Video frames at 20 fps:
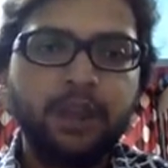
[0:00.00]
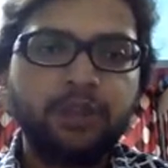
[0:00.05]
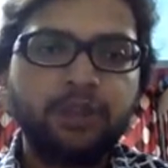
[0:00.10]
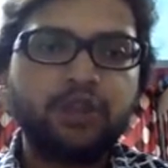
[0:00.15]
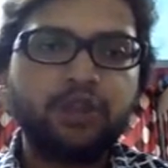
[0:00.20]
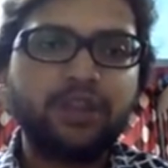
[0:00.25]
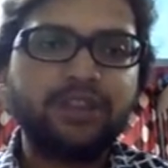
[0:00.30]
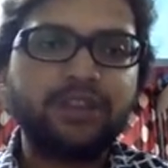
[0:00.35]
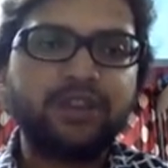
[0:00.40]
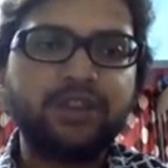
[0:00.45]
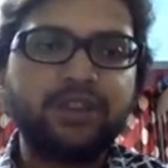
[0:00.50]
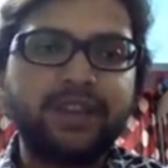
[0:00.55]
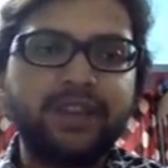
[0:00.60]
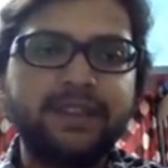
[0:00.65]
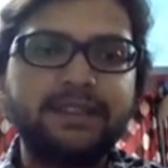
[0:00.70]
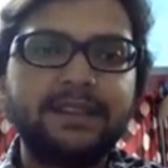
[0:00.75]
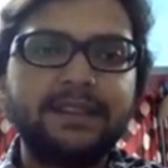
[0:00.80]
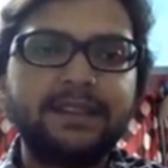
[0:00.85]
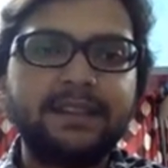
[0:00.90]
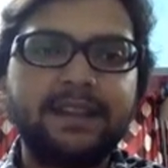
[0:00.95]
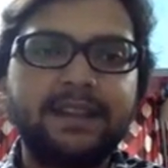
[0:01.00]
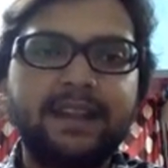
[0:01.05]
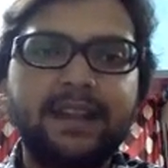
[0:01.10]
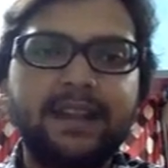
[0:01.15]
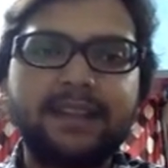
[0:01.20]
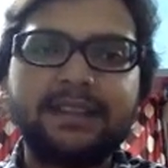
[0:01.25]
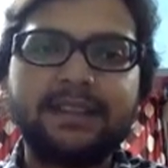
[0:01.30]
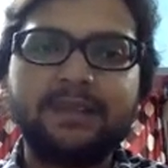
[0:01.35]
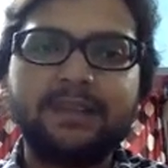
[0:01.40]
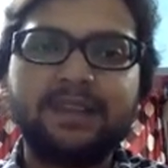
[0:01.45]
So as you can see, there
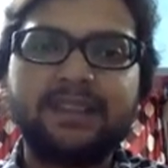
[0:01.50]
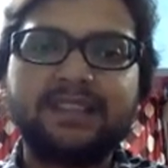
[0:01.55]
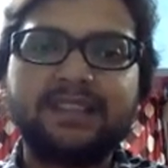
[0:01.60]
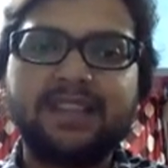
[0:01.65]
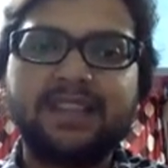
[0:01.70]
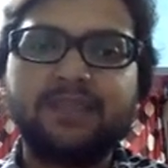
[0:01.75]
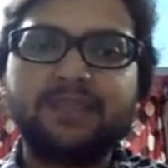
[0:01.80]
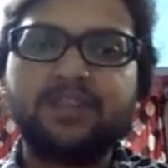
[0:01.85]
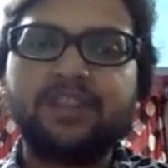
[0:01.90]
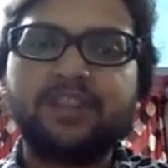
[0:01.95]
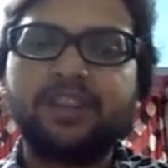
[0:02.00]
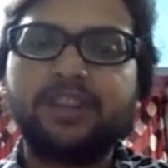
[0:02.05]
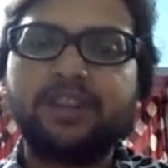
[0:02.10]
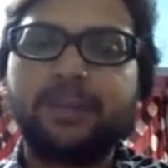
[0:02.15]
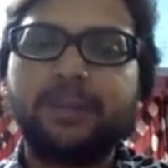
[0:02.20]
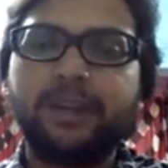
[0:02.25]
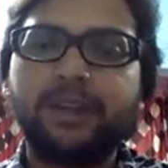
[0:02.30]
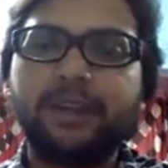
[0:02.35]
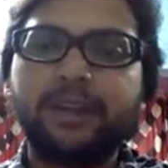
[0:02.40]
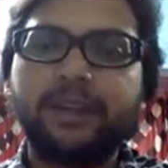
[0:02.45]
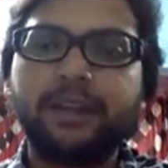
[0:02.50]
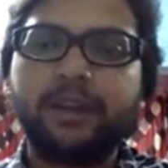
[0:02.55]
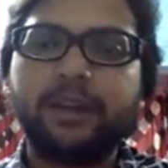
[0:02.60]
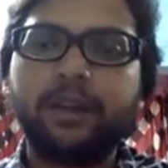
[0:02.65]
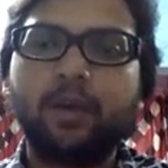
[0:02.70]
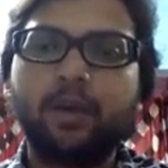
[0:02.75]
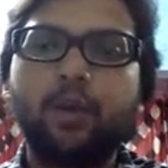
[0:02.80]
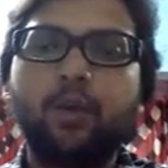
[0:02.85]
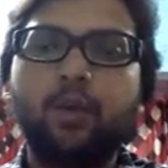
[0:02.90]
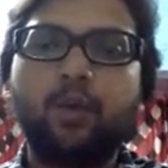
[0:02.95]
are some exception in patent.
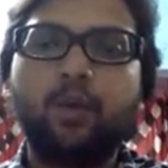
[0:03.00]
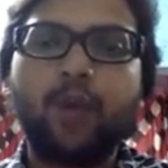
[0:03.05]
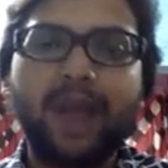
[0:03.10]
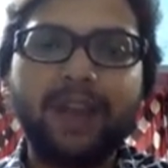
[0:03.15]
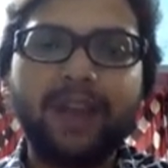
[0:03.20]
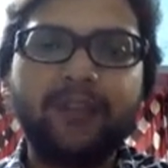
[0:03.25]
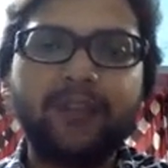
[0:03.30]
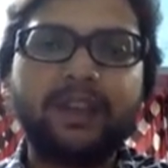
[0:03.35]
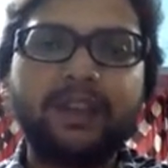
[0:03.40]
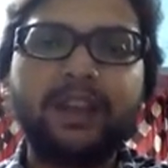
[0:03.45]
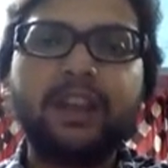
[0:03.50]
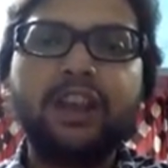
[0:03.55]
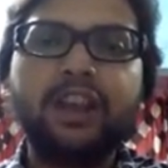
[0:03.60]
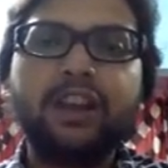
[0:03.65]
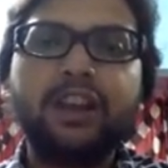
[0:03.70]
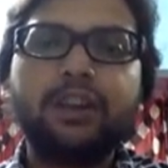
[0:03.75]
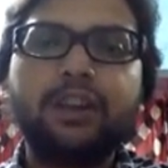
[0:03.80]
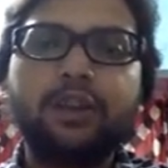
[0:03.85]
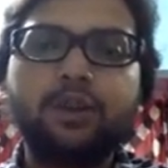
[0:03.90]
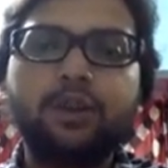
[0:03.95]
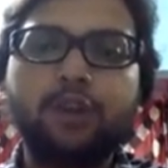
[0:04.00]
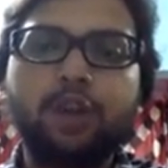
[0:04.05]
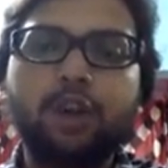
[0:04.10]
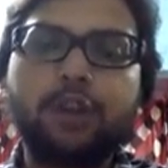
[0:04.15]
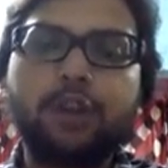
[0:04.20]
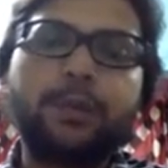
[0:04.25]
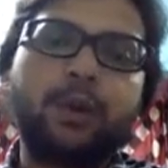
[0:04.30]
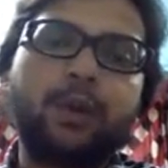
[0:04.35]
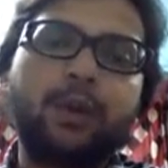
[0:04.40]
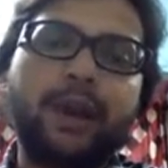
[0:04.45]
Why we do
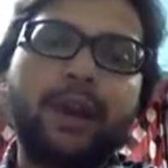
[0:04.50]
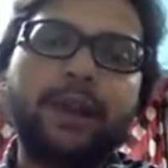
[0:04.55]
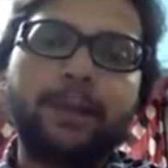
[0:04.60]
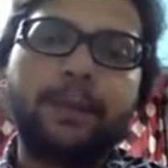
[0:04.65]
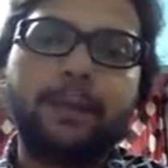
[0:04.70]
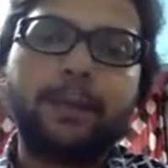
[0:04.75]
not provide